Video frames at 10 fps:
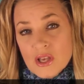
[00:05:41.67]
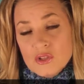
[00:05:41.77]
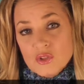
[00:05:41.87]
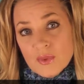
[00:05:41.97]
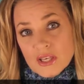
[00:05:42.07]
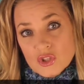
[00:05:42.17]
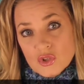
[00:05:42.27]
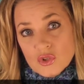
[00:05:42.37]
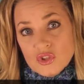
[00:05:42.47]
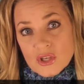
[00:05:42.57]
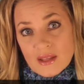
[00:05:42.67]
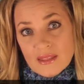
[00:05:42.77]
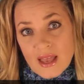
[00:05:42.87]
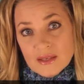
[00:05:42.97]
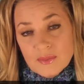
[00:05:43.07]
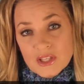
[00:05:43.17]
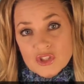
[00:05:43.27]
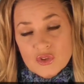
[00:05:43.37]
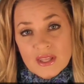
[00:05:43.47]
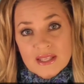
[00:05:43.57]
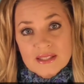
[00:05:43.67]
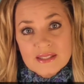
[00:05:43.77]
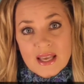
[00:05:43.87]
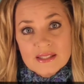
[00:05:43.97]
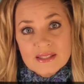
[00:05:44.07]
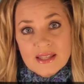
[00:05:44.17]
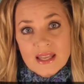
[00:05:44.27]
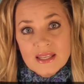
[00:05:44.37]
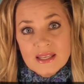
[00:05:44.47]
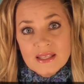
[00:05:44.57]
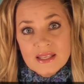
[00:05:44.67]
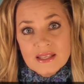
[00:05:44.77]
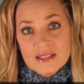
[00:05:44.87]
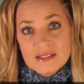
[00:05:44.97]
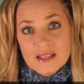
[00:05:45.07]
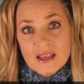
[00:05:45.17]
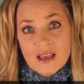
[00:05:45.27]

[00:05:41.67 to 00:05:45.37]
So make sure you check that. Make sure that it says that it is